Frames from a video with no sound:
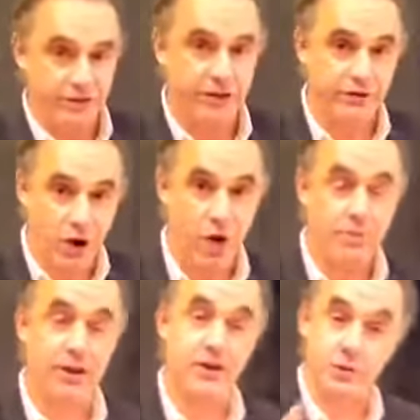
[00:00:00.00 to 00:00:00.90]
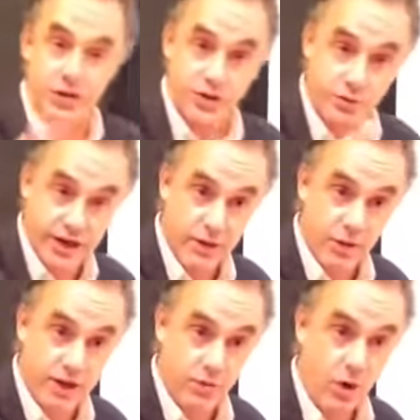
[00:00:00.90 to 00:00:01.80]
level of competence, which is really
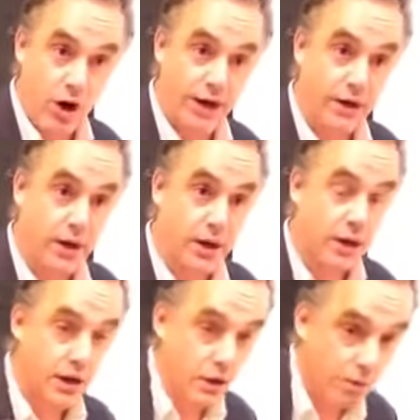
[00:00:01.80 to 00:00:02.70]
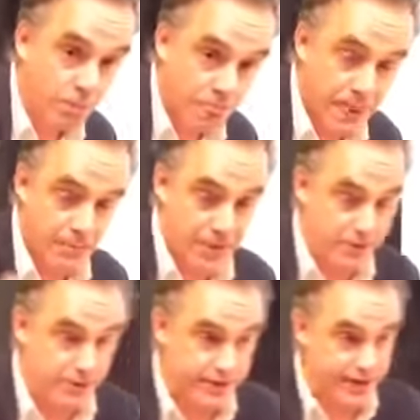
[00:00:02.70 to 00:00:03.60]
what you want. You know,
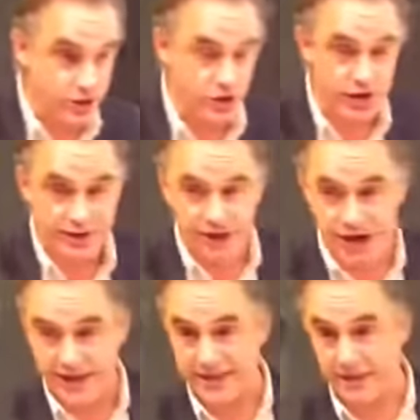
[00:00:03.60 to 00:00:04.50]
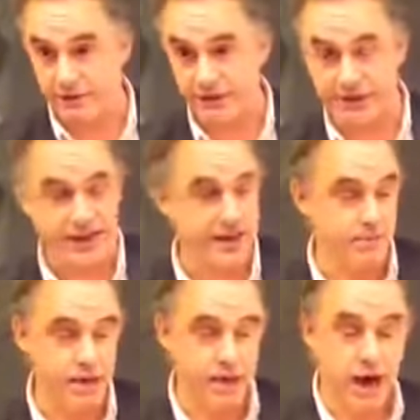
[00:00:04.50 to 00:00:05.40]
people say you should have high self
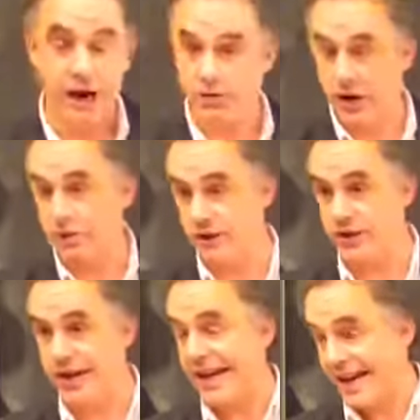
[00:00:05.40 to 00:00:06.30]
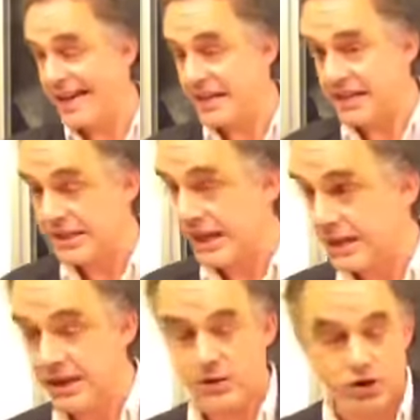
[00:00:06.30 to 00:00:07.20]
esteem. I, I would say idiots say
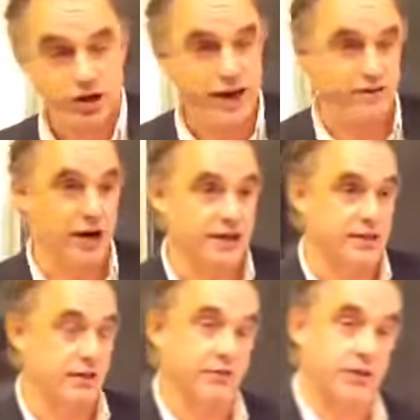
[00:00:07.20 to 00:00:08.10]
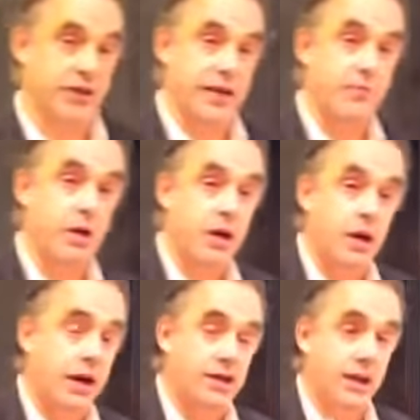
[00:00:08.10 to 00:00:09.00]
that you should have high self esteem.
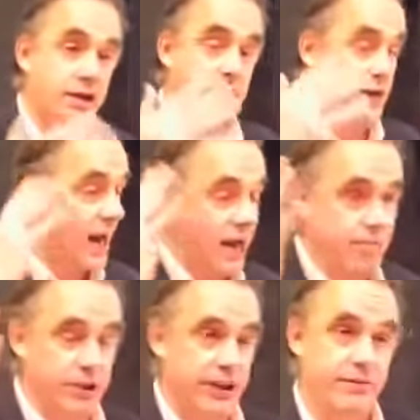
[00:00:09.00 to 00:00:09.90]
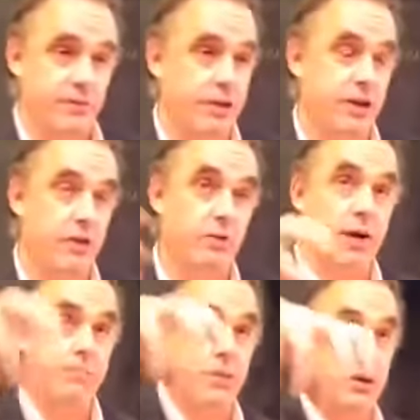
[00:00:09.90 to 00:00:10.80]
It's, a, it's an unbelievably
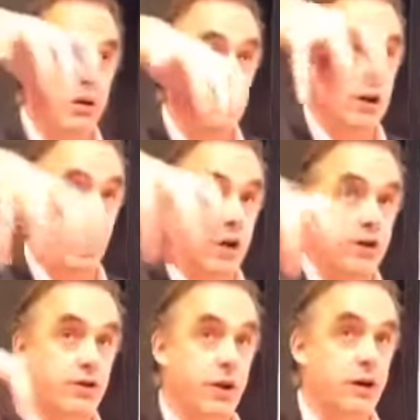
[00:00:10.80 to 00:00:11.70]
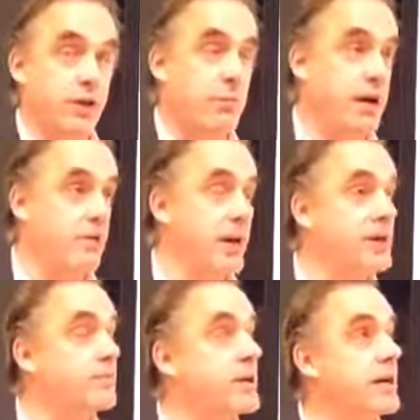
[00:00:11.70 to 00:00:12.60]
corrupt construct in many
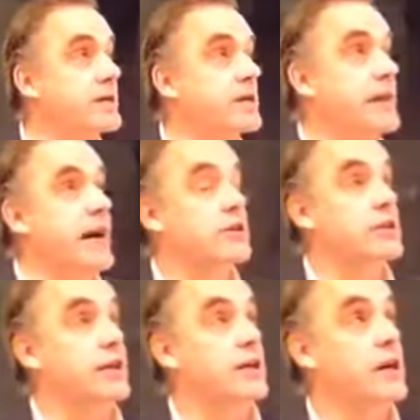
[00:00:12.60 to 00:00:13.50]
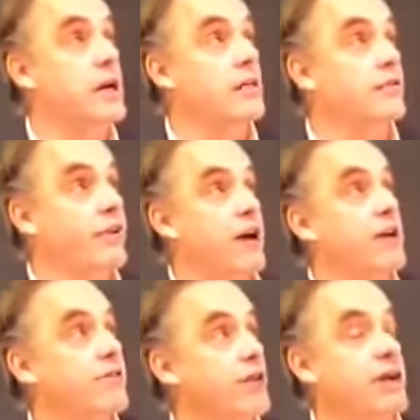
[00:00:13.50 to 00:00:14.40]
ways because it's actually
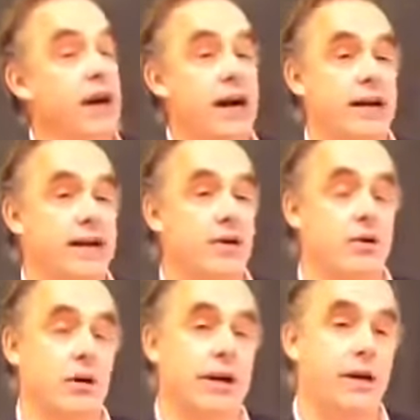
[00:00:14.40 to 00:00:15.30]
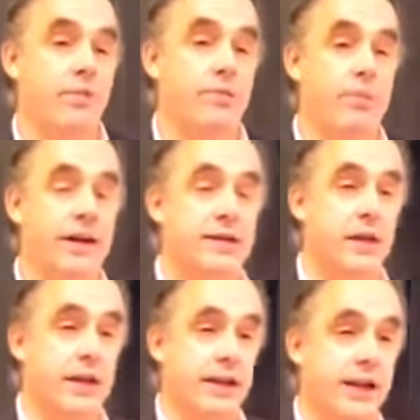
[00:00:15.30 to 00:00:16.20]
very, very highly correlated with
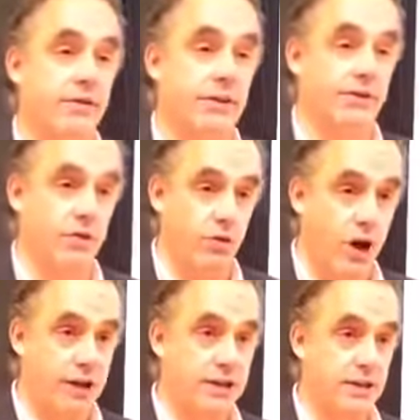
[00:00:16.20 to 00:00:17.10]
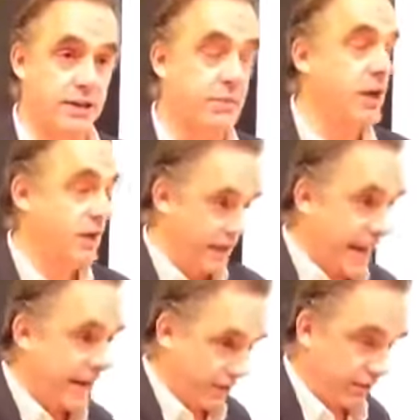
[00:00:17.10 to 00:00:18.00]
baseline levels of neuroticism
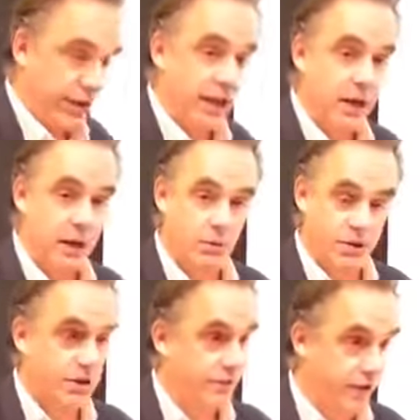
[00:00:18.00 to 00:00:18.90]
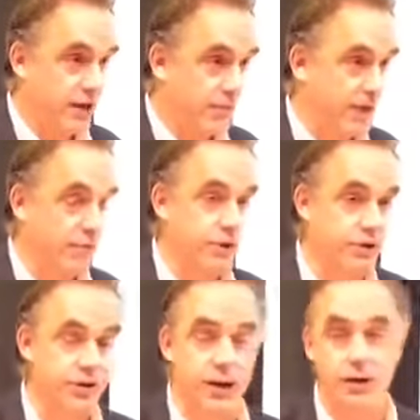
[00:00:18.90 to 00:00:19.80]
negatively, which is a fundamental
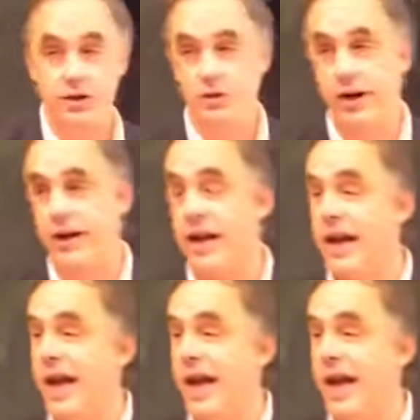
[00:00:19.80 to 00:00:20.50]
personality trait,